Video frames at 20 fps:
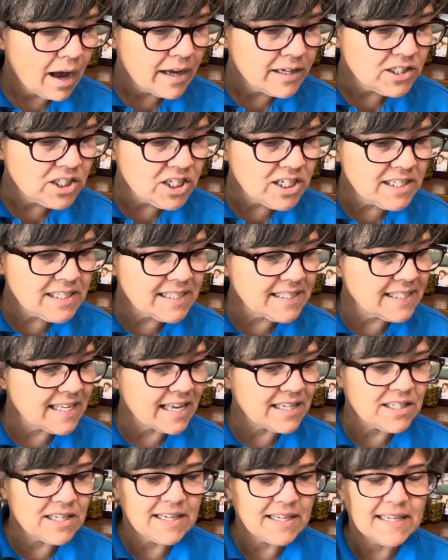Jesus
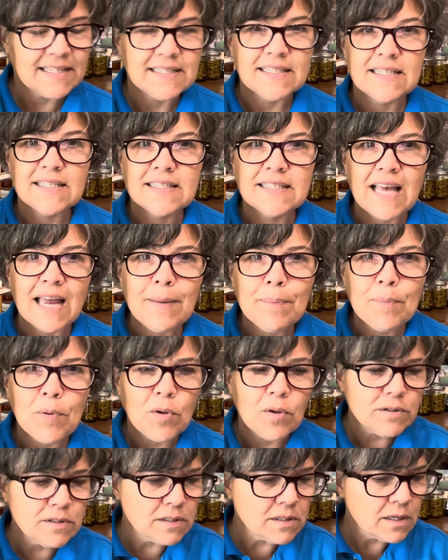said to his
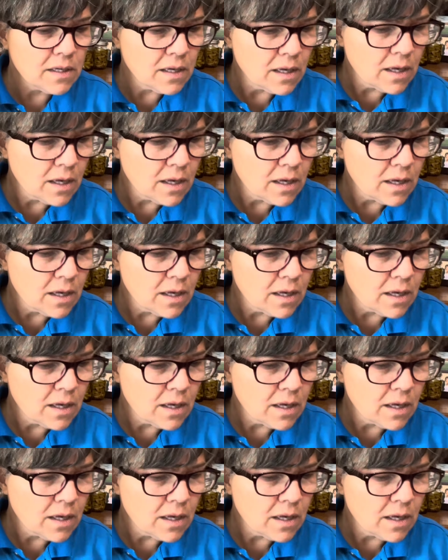disciples,